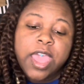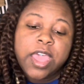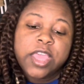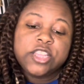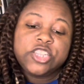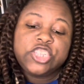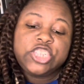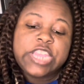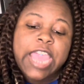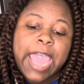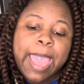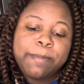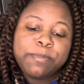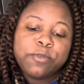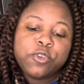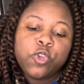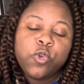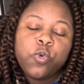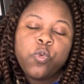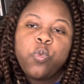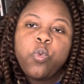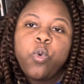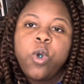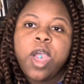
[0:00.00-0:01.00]

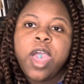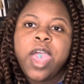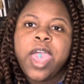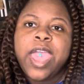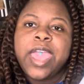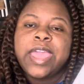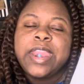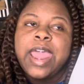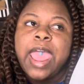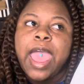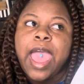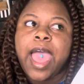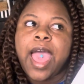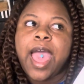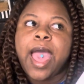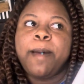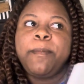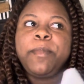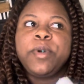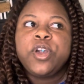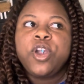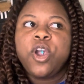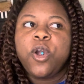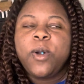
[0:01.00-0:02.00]
Chapter 1,
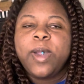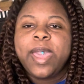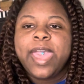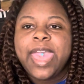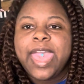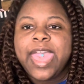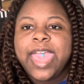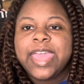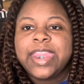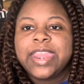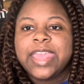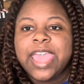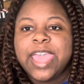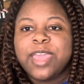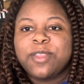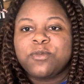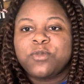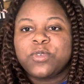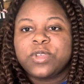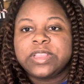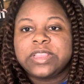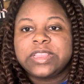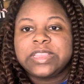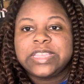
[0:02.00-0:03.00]
I'm going to go ahead and
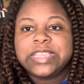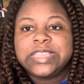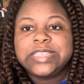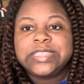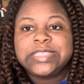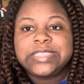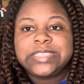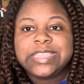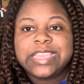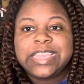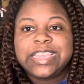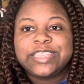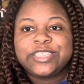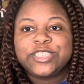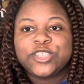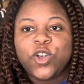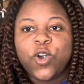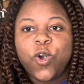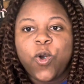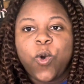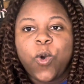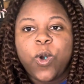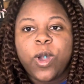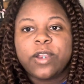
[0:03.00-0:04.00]
release it
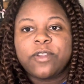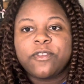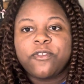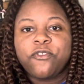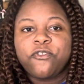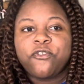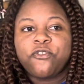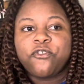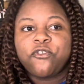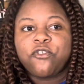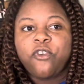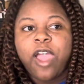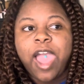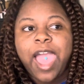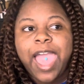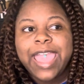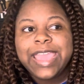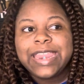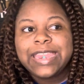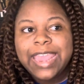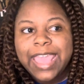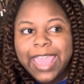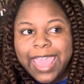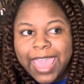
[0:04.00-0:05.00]
on
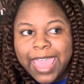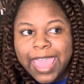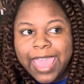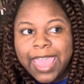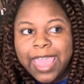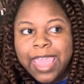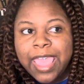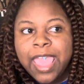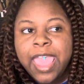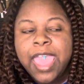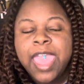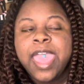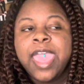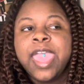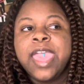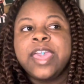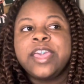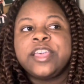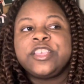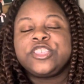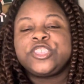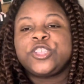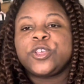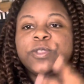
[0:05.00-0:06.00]
Friday
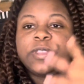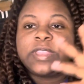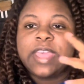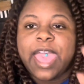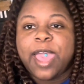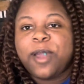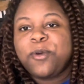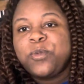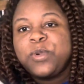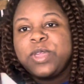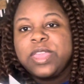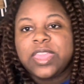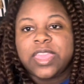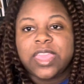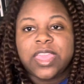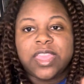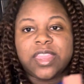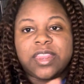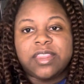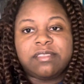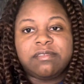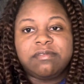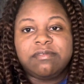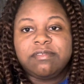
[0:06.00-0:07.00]
so that we
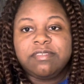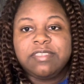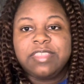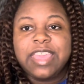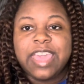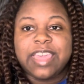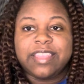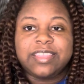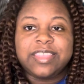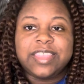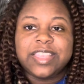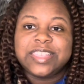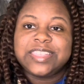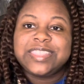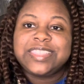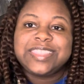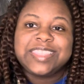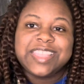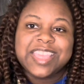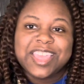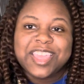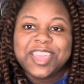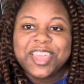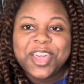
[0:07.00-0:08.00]
can get this
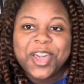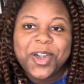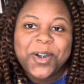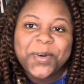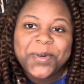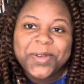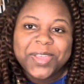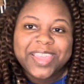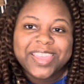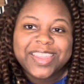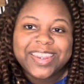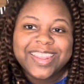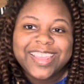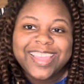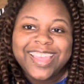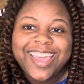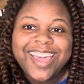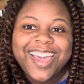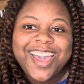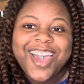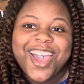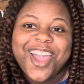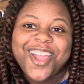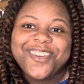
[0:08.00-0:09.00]
thing going.
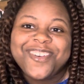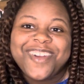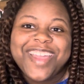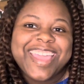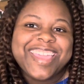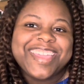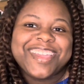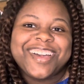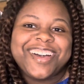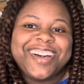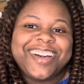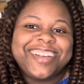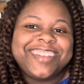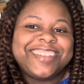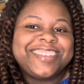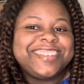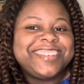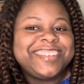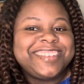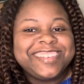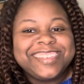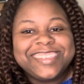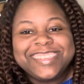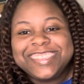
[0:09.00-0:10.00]
All right, y'all.
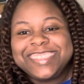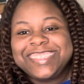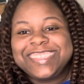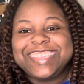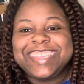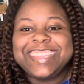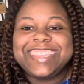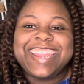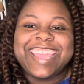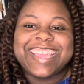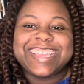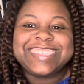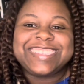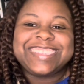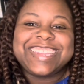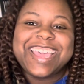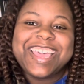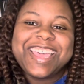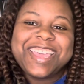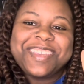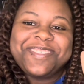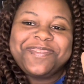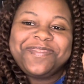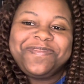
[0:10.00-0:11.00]
See you next
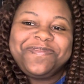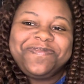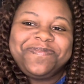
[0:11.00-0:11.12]
time.